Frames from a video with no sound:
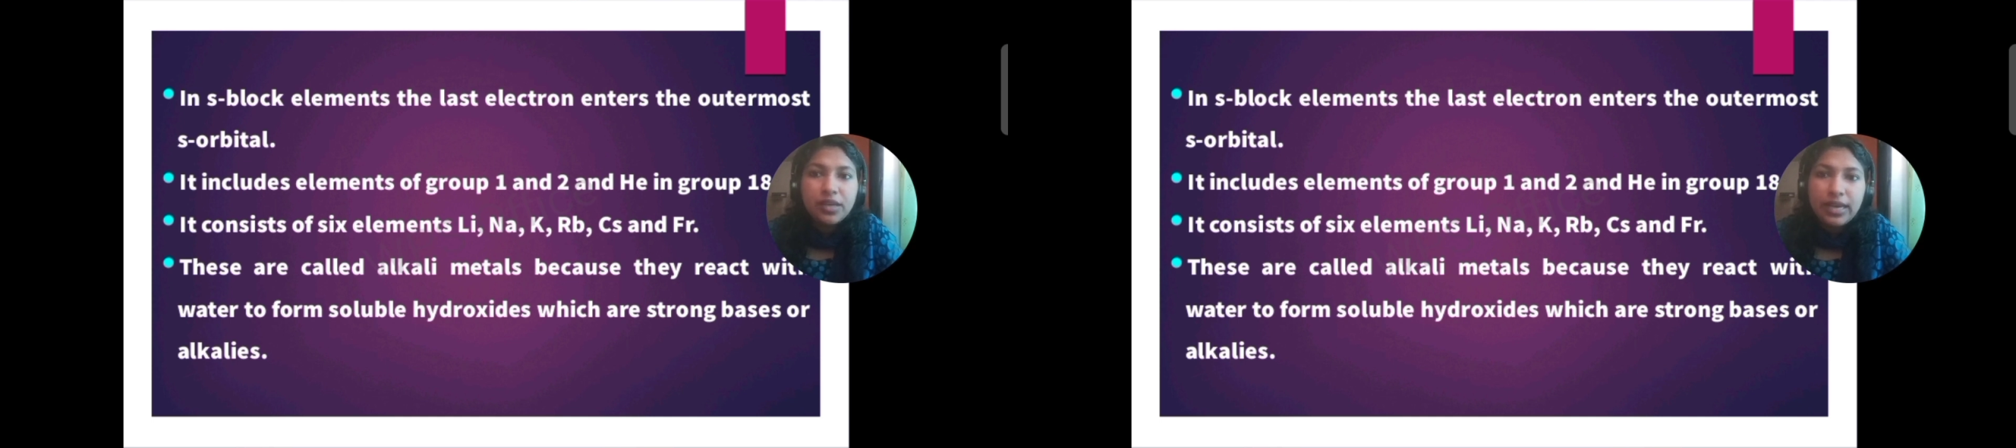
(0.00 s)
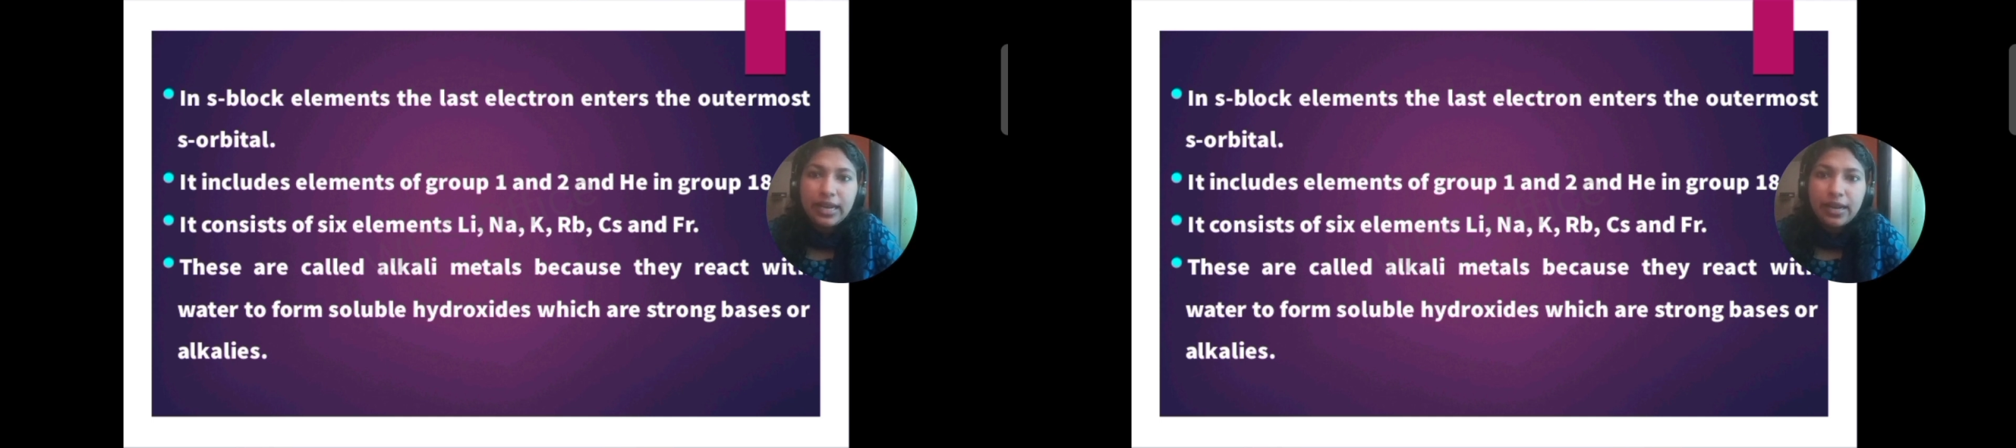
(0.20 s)

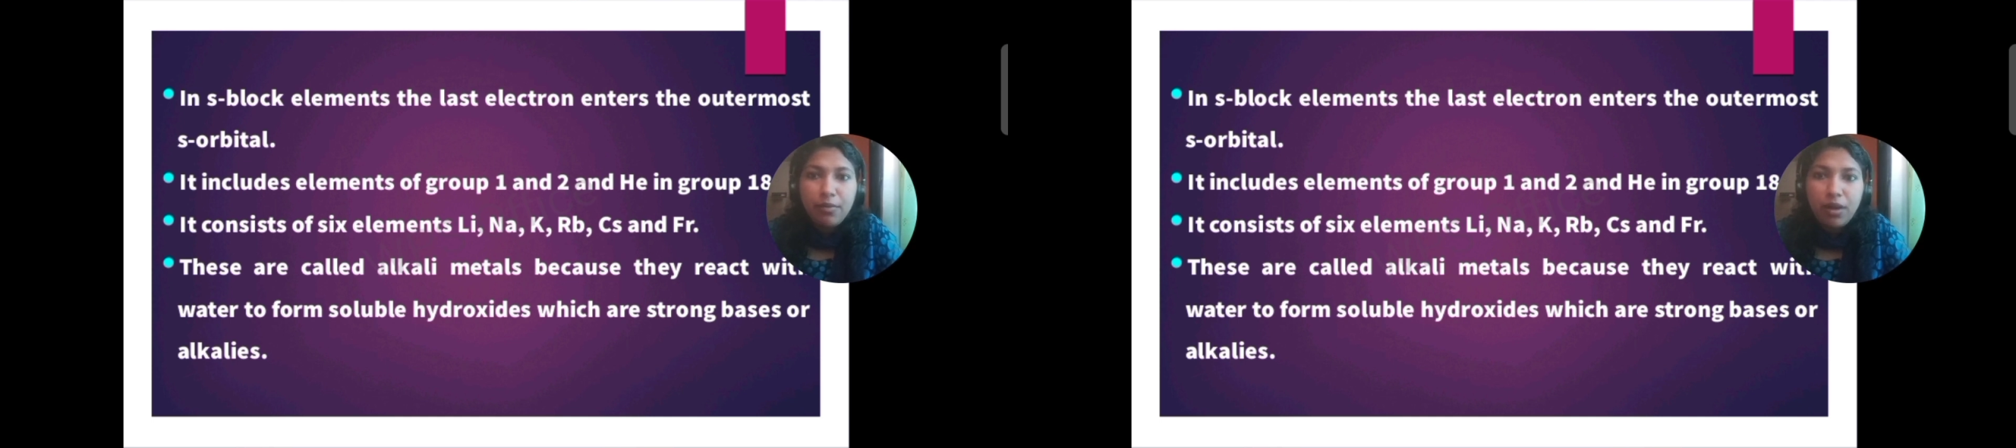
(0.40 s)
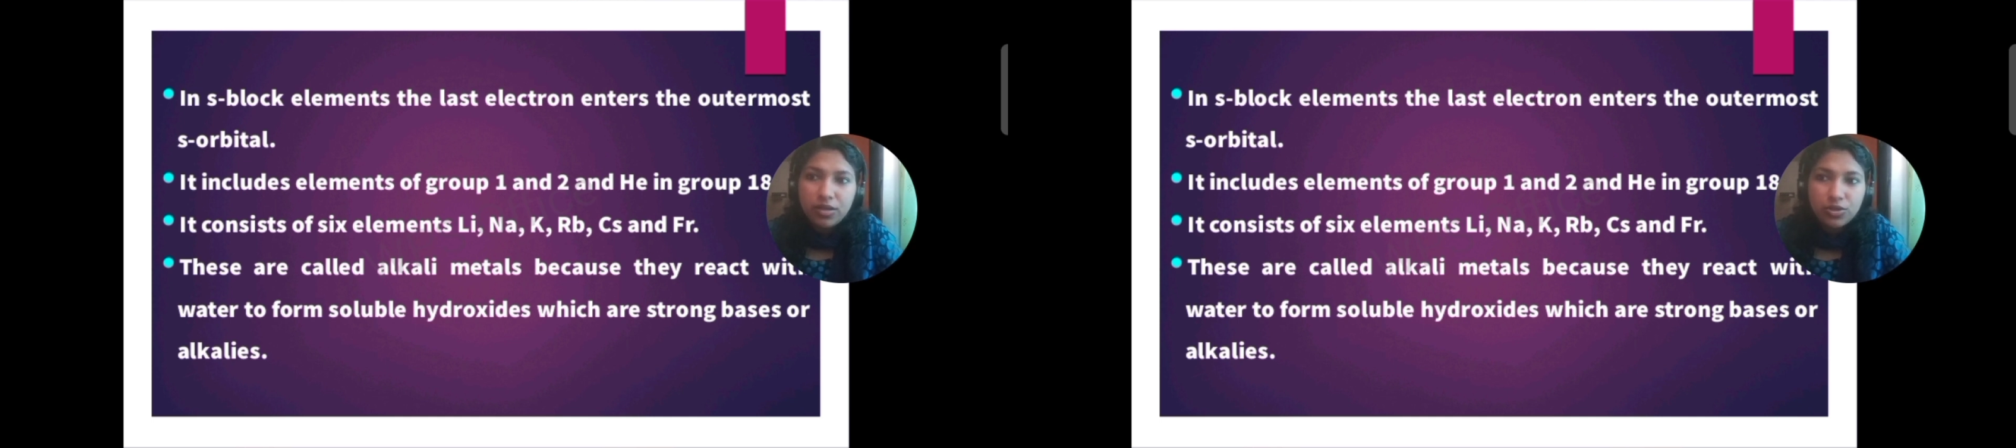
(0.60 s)

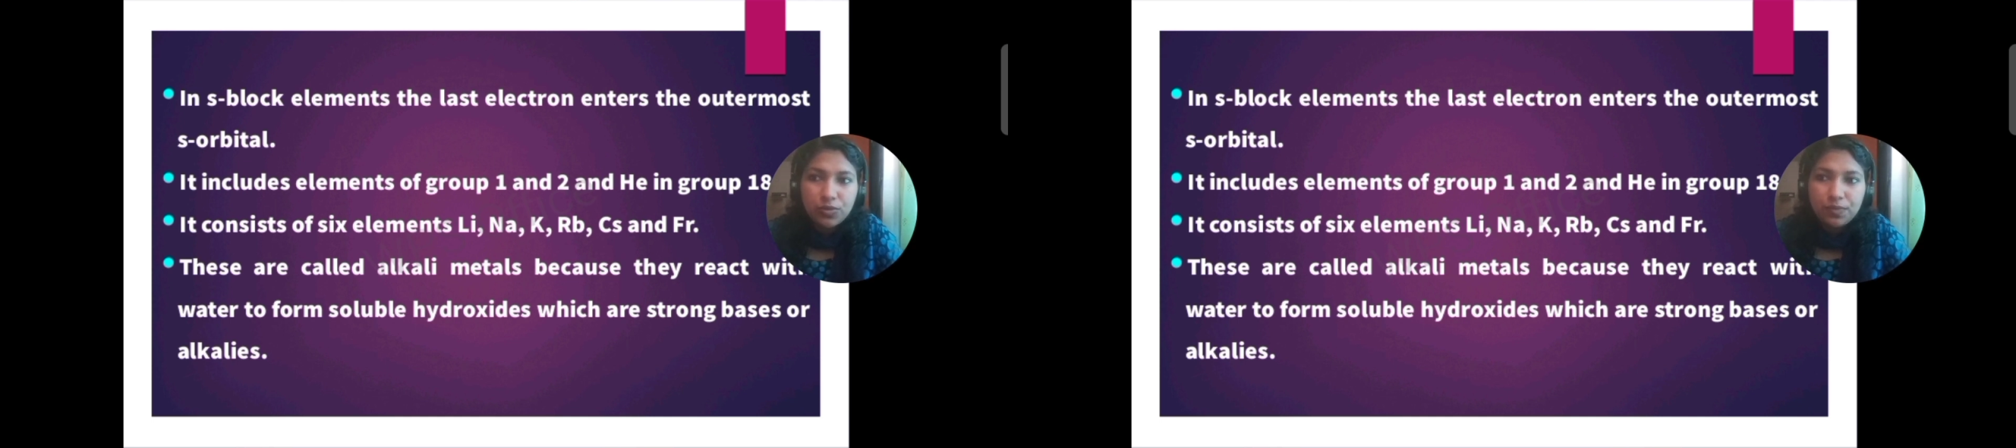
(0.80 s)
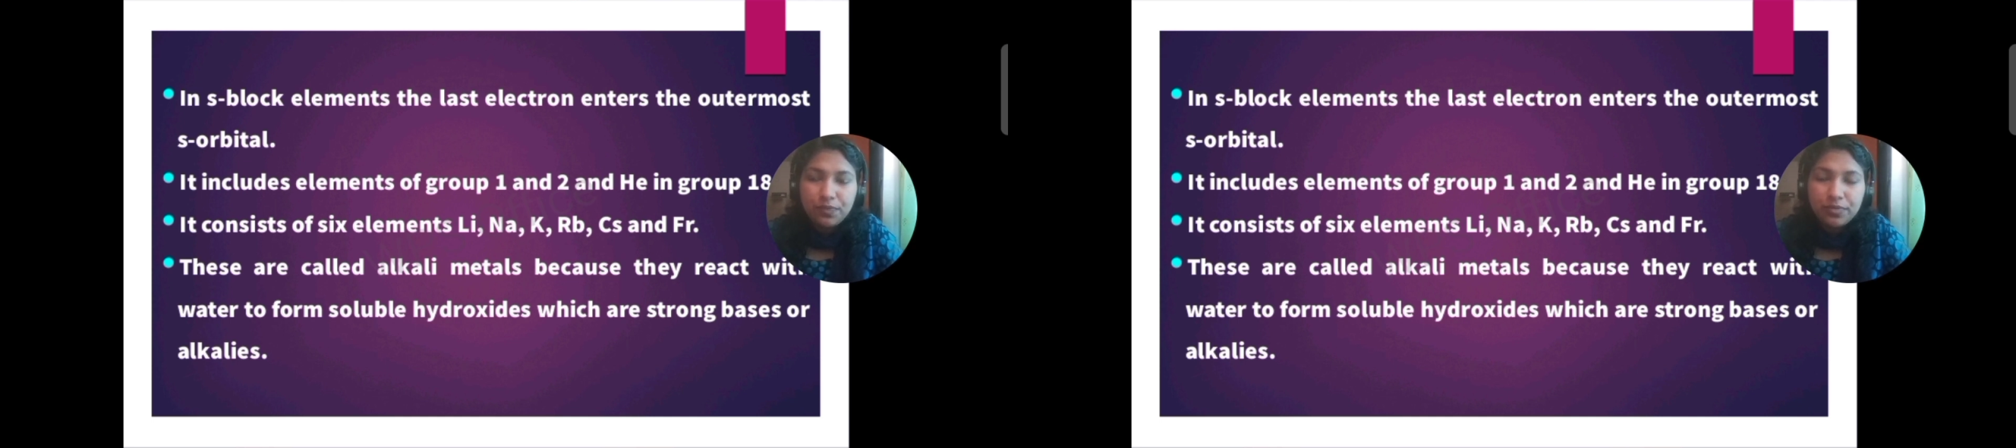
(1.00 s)
helium also.